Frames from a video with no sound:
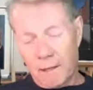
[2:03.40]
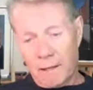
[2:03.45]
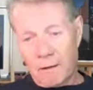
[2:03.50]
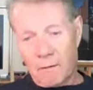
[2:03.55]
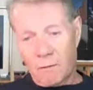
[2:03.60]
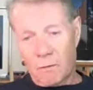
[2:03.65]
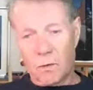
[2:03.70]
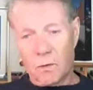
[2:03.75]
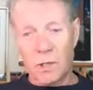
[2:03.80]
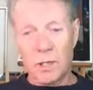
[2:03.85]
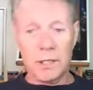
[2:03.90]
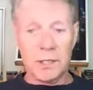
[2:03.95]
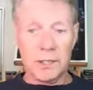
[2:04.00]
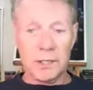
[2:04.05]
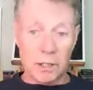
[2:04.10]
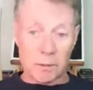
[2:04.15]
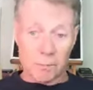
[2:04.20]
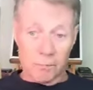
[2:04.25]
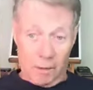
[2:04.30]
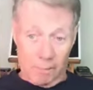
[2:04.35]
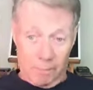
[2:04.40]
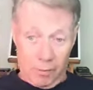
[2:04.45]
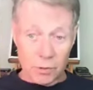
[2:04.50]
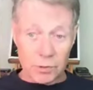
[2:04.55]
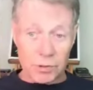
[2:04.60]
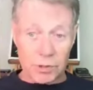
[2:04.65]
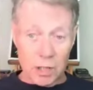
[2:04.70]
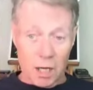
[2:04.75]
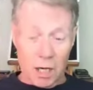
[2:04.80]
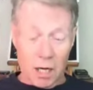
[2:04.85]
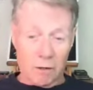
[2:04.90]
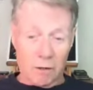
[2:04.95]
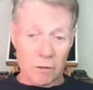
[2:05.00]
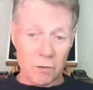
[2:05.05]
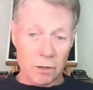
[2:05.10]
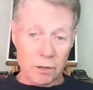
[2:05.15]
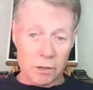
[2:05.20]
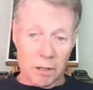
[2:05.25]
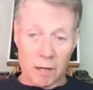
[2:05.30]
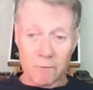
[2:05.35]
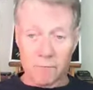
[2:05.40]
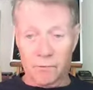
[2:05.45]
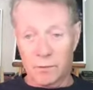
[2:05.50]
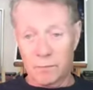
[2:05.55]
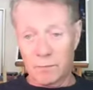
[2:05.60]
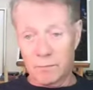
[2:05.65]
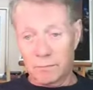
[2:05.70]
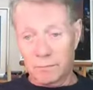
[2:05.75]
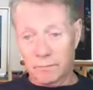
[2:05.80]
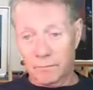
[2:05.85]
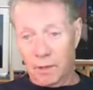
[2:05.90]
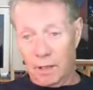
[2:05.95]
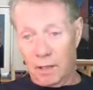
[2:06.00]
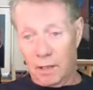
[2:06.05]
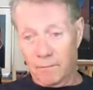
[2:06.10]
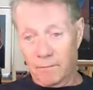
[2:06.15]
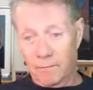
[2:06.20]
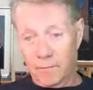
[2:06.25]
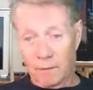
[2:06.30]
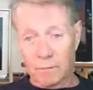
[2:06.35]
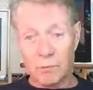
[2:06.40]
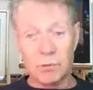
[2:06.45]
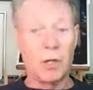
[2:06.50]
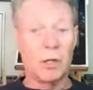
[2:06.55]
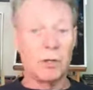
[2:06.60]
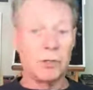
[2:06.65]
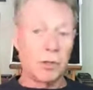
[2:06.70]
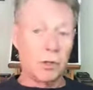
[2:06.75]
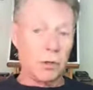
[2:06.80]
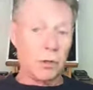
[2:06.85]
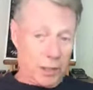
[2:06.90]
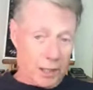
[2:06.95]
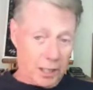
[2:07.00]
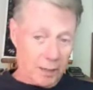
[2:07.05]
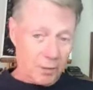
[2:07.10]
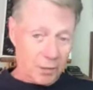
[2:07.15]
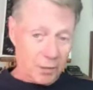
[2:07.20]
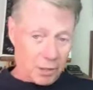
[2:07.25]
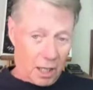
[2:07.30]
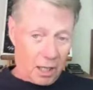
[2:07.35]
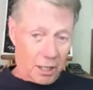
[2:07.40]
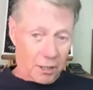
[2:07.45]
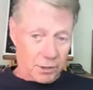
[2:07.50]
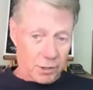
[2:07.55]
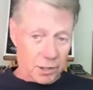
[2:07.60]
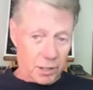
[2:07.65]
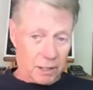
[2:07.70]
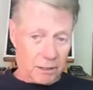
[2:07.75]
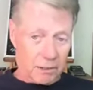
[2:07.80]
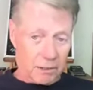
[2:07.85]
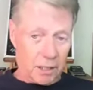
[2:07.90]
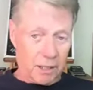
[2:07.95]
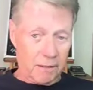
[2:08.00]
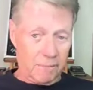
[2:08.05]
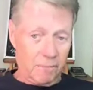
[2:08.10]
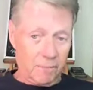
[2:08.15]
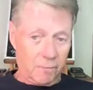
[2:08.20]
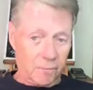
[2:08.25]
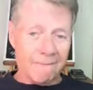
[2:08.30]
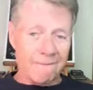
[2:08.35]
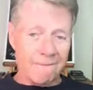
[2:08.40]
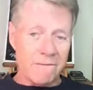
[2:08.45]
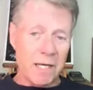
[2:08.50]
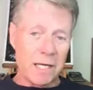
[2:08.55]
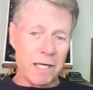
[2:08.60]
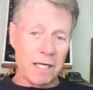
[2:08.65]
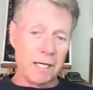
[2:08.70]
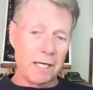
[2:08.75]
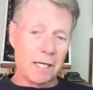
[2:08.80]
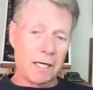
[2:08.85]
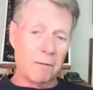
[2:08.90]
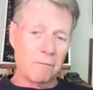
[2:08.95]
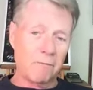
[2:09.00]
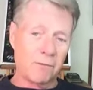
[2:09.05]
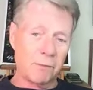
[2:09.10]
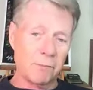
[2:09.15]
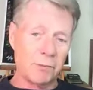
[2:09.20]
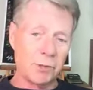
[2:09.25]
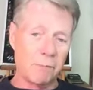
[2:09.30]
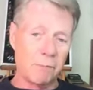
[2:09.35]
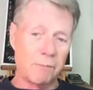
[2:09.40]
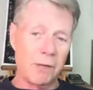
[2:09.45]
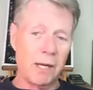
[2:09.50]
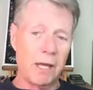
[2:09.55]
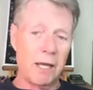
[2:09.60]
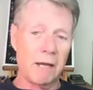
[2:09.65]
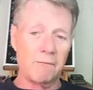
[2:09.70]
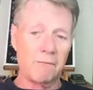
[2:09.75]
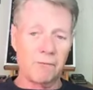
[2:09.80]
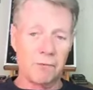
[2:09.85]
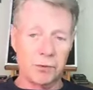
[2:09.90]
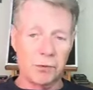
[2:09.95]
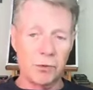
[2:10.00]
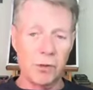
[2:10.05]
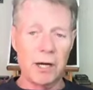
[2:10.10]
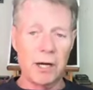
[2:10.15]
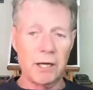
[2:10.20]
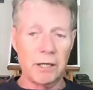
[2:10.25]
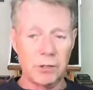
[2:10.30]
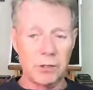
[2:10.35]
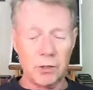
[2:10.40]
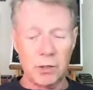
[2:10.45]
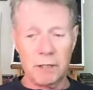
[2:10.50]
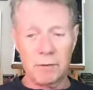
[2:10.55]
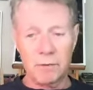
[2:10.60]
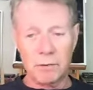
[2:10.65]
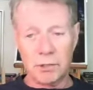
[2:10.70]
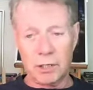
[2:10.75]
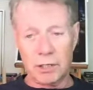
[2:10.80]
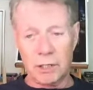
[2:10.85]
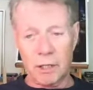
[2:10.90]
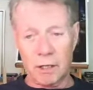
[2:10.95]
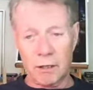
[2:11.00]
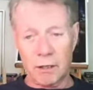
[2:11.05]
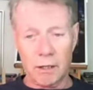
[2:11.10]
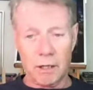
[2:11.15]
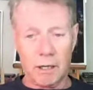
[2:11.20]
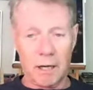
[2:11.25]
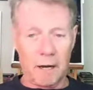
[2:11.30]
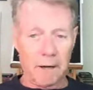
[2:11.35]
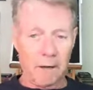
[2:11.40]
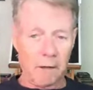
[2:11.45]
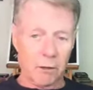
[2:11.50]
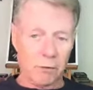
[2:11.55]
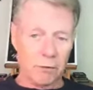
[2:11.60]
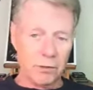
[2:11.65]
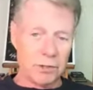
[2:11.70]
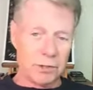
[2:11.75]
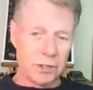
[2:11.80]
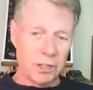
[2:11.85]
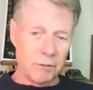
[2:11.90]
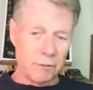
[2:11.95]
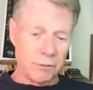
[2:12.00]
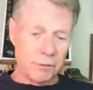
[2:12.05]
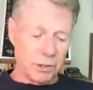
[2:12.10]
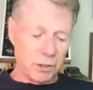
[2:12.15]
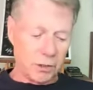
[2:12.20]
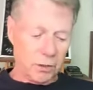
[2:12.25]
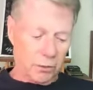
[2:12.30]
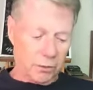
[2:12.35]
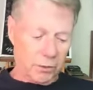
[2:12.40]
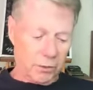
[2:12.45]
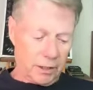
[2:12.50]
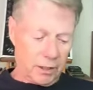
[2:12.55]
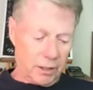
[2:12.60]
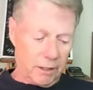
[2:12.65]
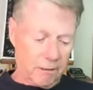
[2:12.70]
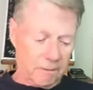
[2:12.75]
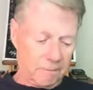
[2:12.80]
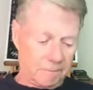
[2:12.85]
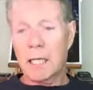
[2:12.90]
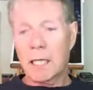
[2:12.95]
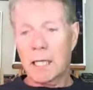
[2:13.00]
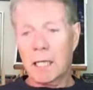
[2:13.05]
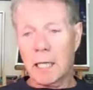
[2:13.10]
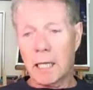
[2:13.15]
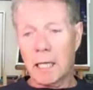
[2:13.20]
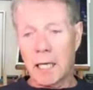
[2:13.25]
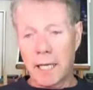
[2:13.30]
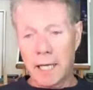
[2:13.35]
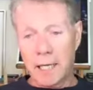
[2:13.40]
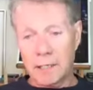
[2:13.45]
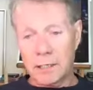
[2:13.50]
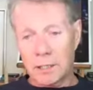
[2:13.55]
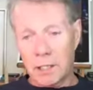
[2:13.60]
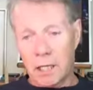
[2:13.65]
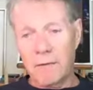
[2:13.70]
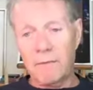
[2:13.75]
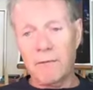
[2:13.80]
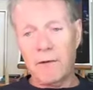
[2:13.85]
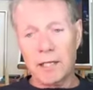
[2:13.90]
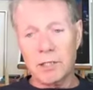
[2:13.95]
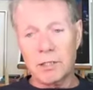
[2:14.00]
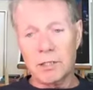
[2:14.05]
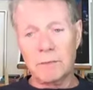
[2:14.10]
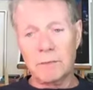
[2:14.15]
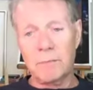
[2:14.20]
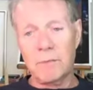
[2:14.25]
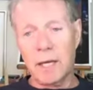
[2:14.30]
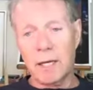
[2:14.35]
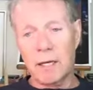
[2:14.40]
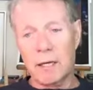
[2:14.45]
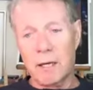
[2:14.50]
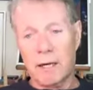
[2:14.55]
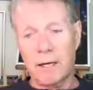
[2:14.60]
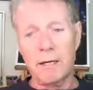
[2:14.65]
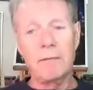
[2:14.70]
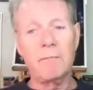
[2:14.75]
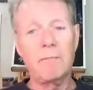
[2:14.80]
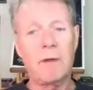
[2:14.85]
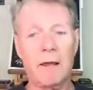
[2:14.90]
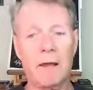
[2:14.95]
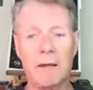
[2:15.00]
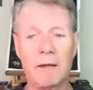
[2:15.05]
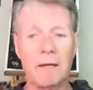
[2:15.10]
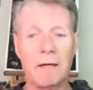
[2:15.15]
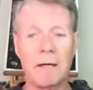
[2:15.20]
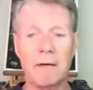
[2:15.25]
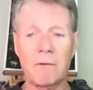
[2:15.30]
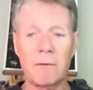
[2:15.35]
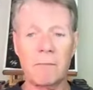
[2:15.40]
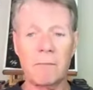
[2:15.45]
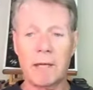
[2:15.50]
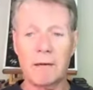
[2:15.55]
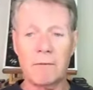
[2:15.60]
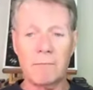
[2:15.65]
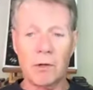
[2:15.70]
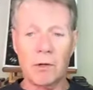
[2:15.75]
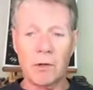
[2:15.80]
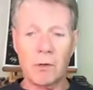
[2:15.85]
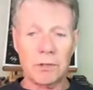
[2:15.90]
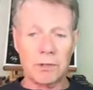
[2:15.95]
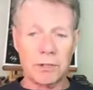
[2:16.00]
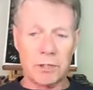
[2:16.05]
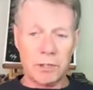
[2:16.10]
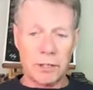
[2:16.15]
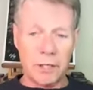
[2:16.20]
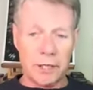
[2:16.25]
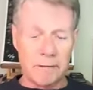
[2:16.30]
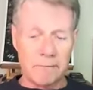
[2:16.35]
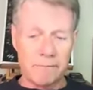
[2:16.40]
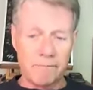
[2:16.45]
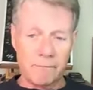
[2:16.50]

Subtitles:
was a postdoc who had come from, he was also a hematology type, and he'd come from Japan for training. So he was the younger guy. Lowenstein was the older guy. And I've actually met, I never met Lowenstein.